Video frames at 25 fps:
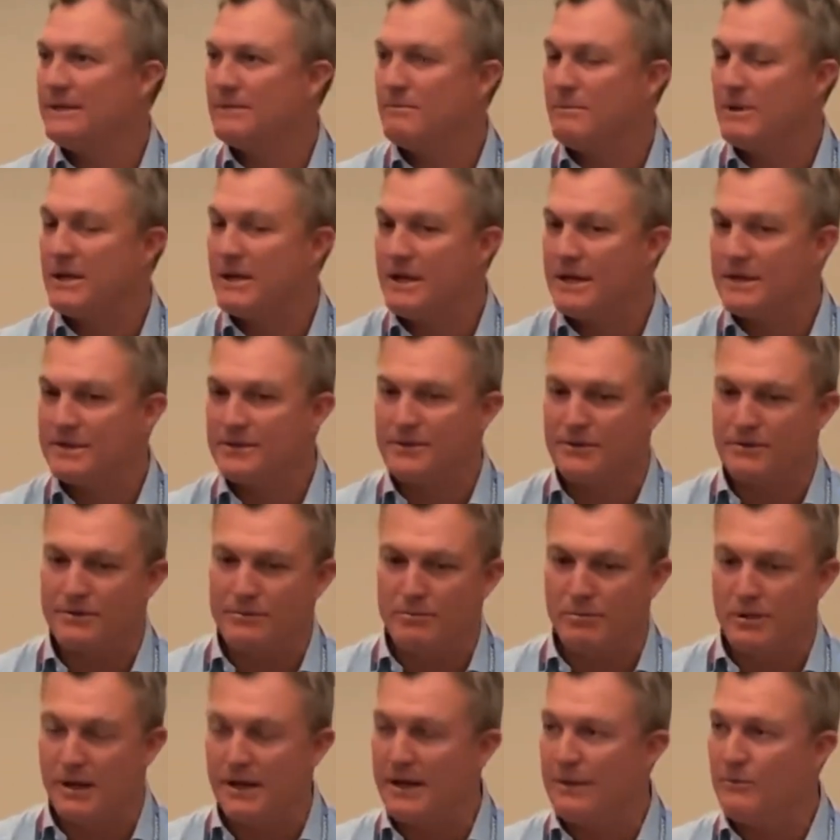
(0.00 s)
but also
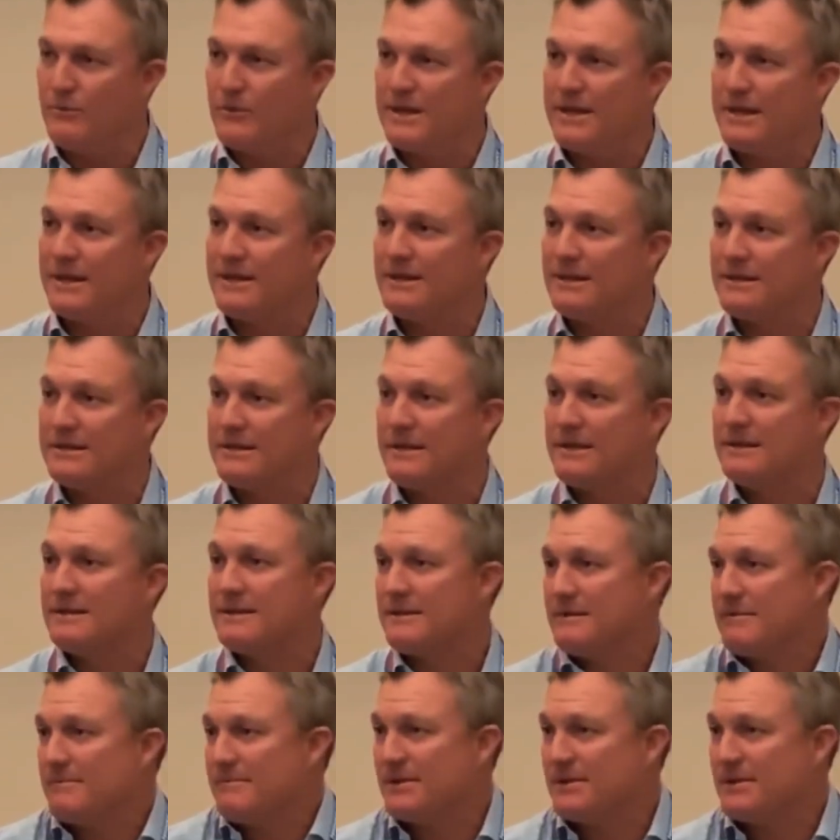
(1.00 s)
playing within the system.